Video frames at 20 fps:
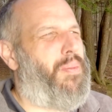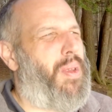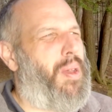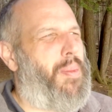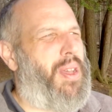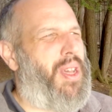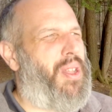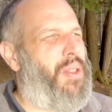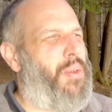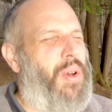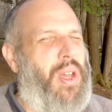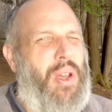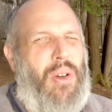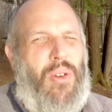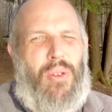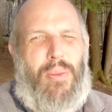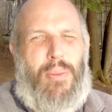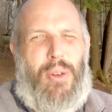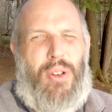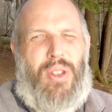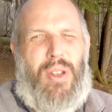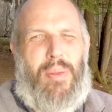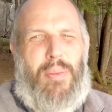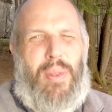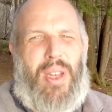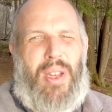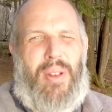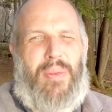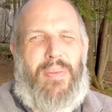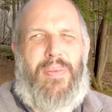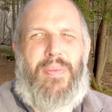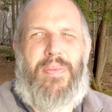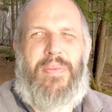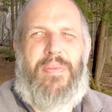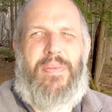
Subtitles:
maybe on the way home or something.